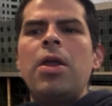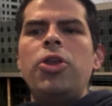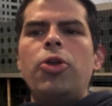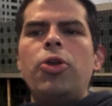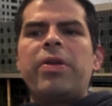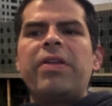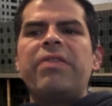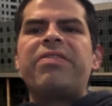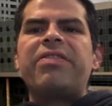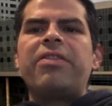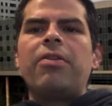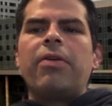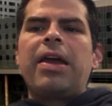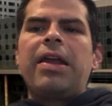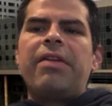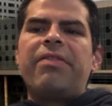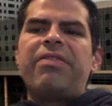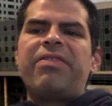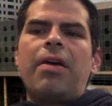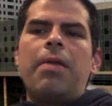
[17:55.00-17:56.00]
you can still
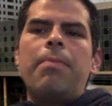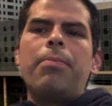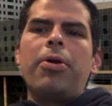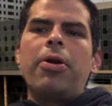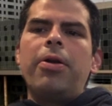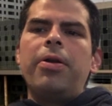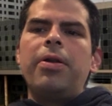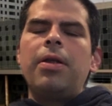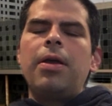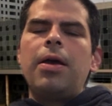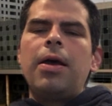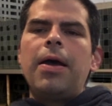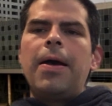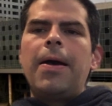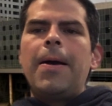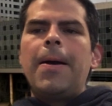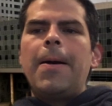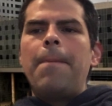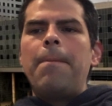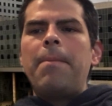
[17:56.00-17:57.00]
get a sunburn,
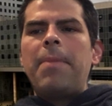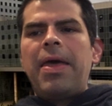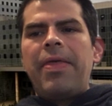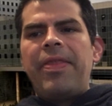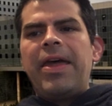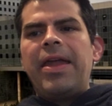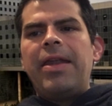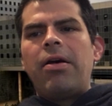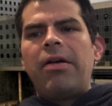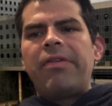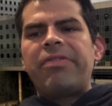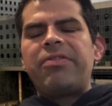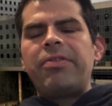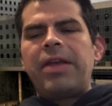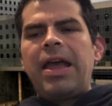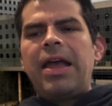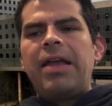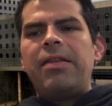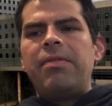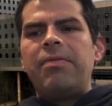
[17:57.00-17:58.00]
and then also
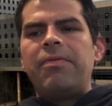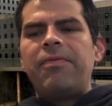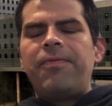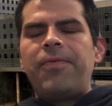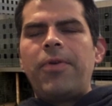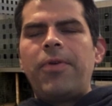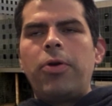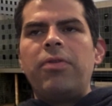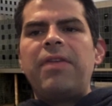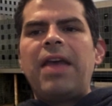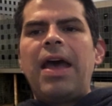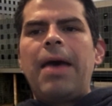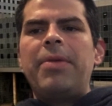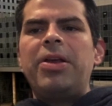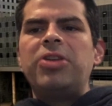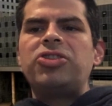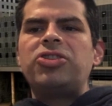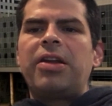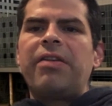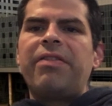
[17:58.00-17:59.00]
get photo
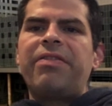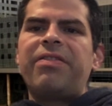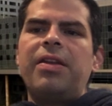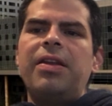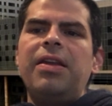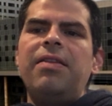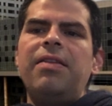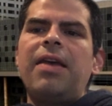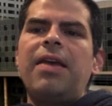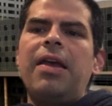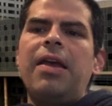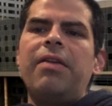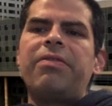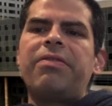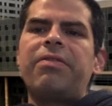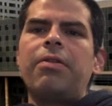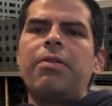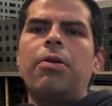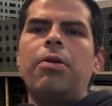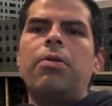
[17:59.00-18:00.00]
damage on a sunny day.
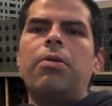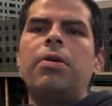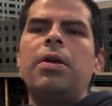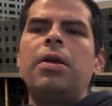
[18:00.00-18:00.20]
So